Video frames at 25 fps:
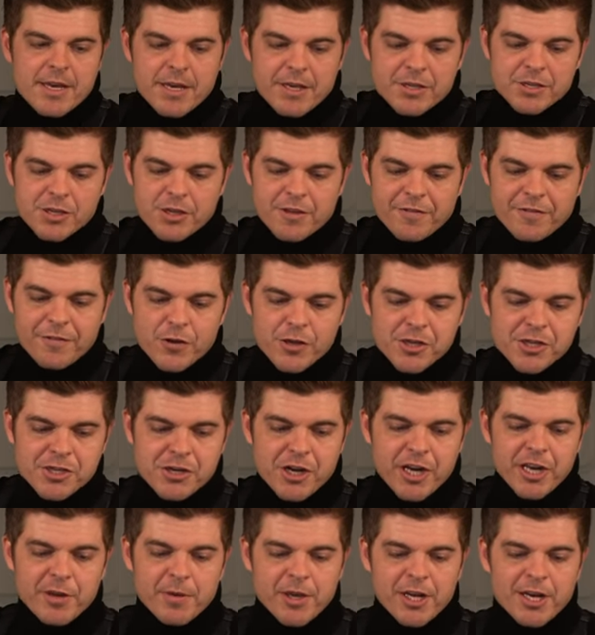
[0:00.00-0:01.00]
So the first
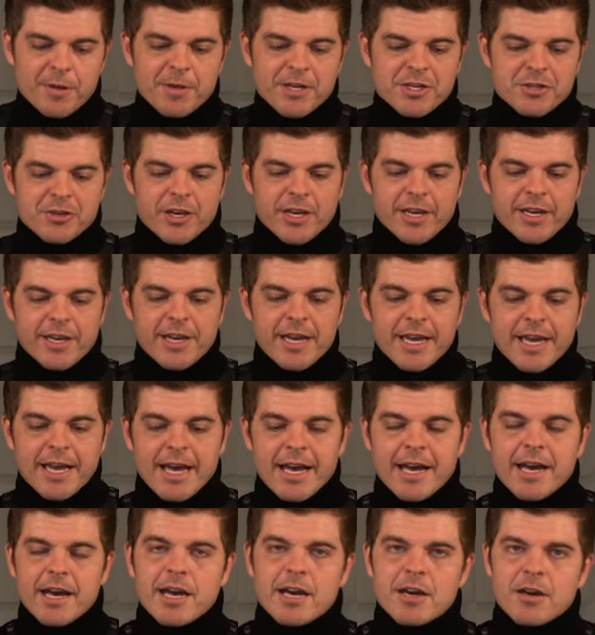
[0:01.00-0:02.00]
drink we're going to be doing
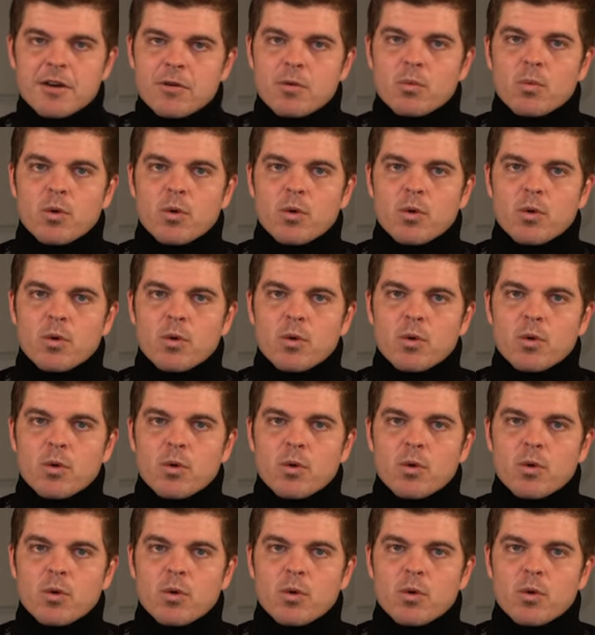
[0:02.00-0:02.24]
uh,